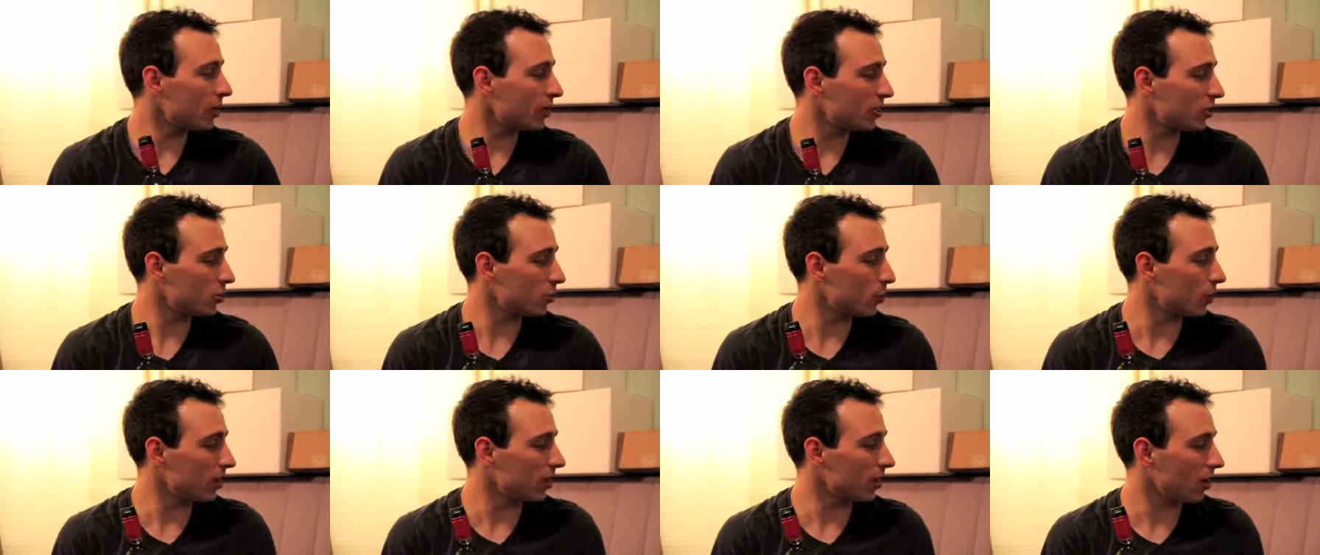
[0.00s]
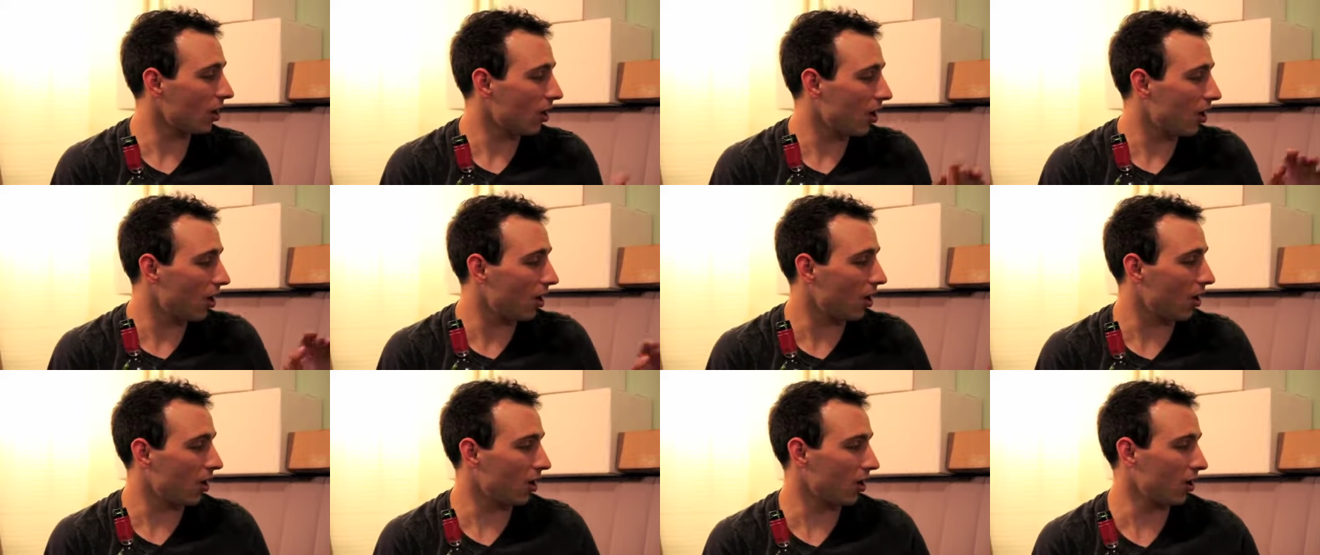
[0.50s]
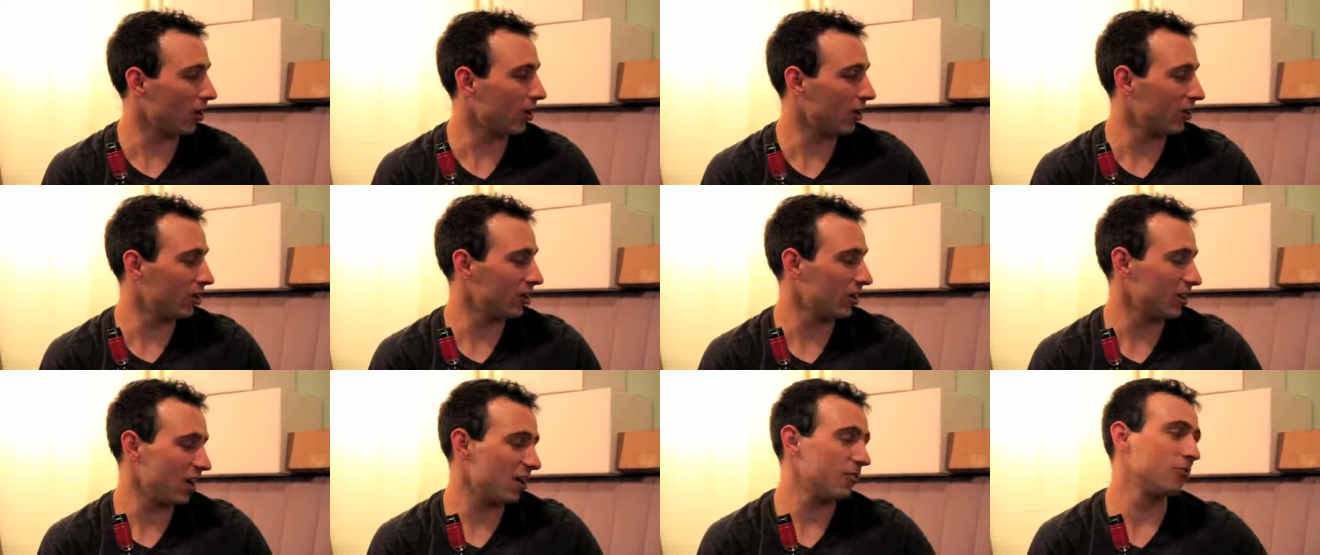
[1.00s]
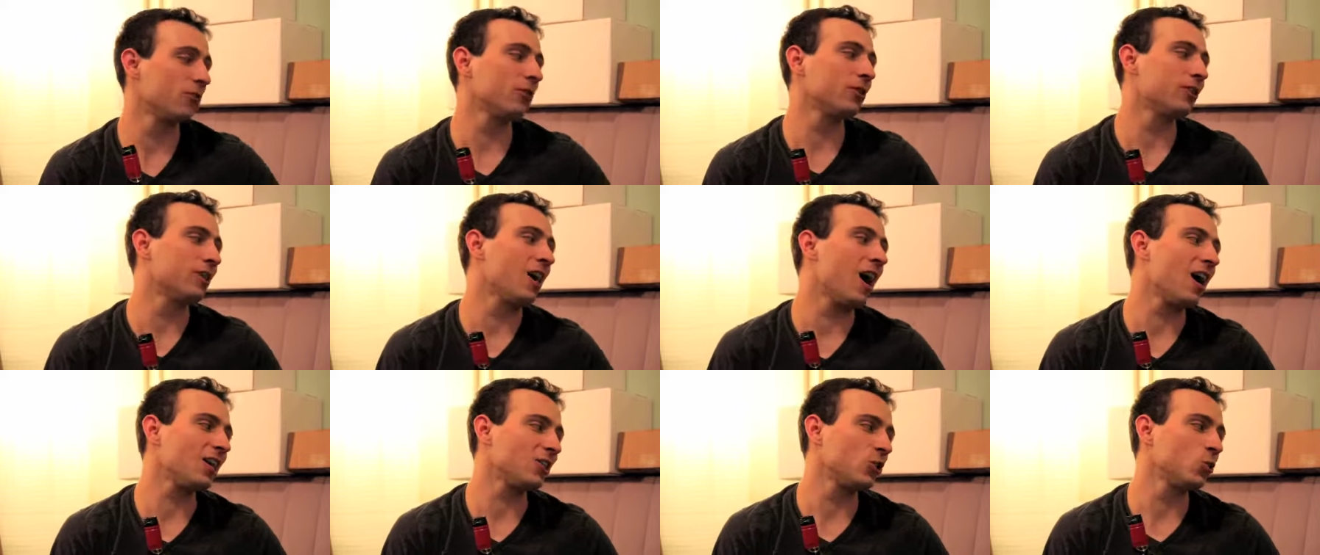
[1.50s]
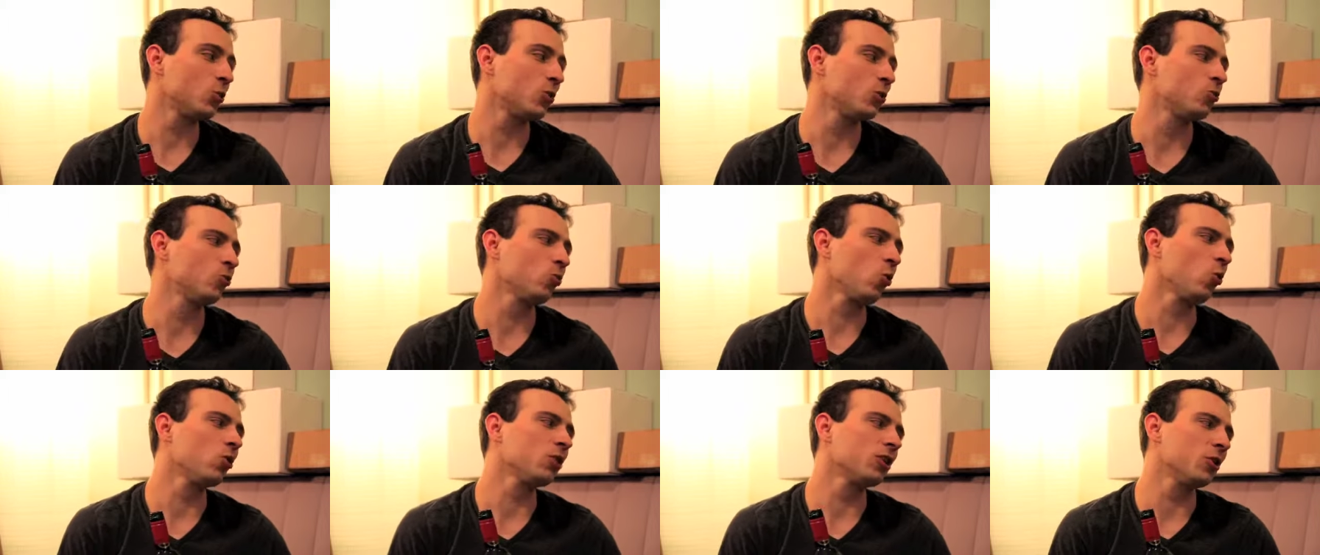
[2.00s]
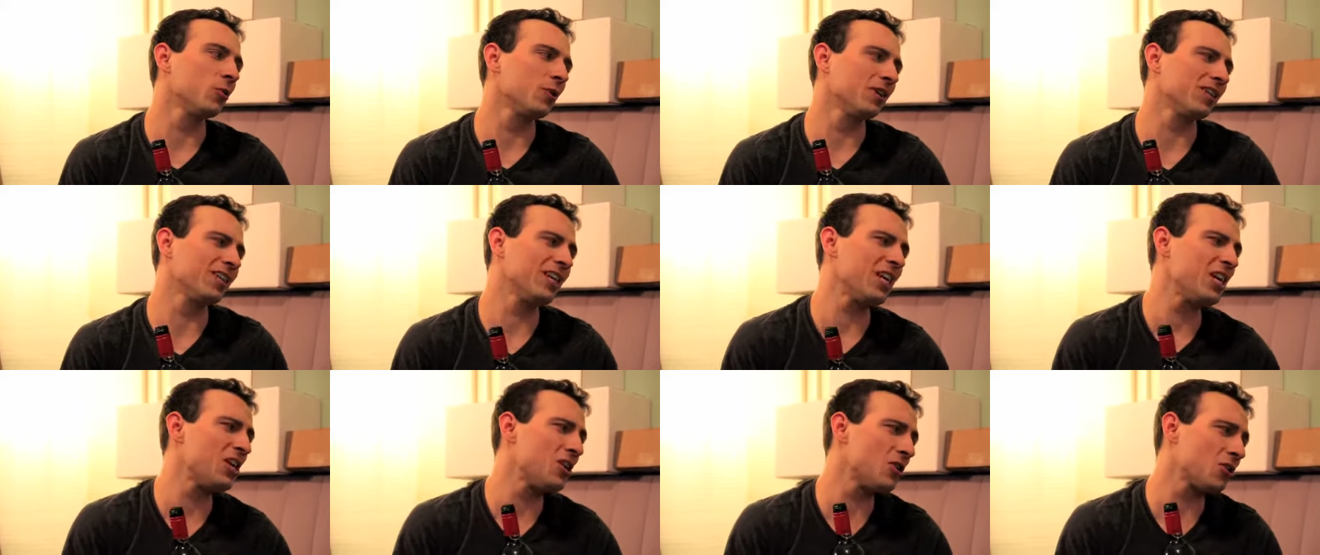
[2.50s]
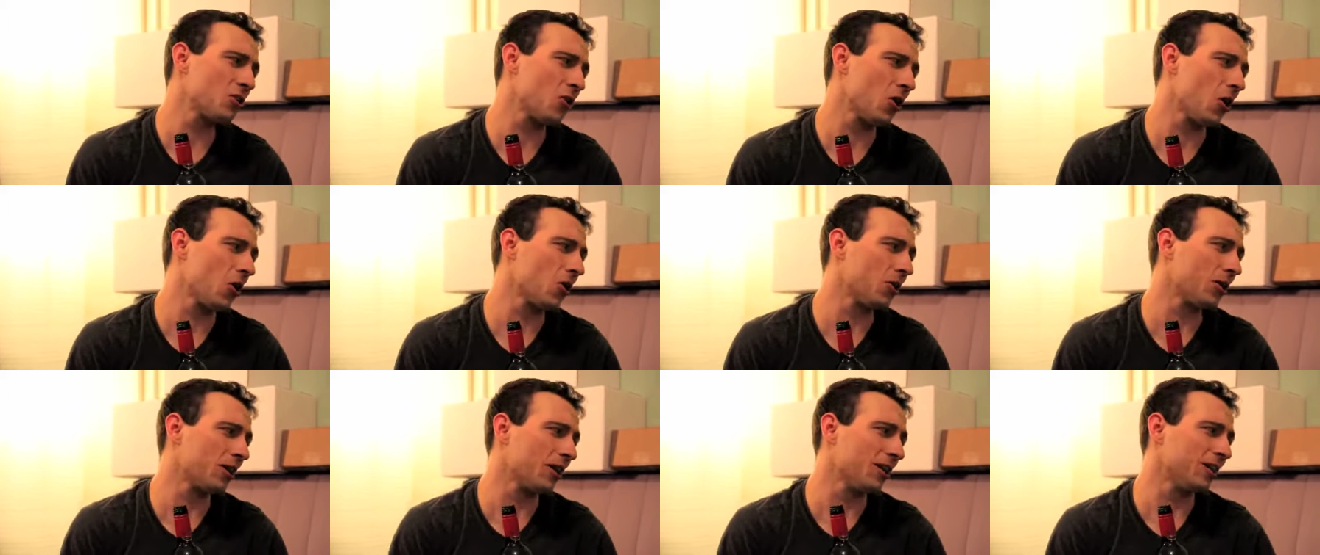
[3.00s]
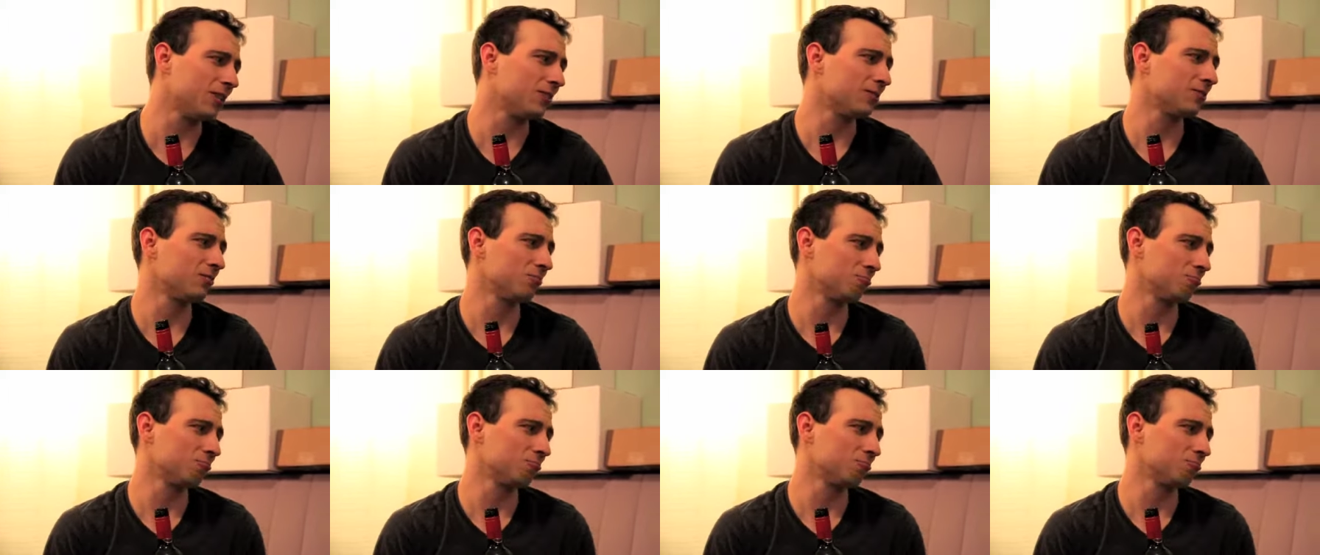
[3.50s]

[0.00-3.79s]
sweetheart. forgot to enroll you in kindergarten. Oh,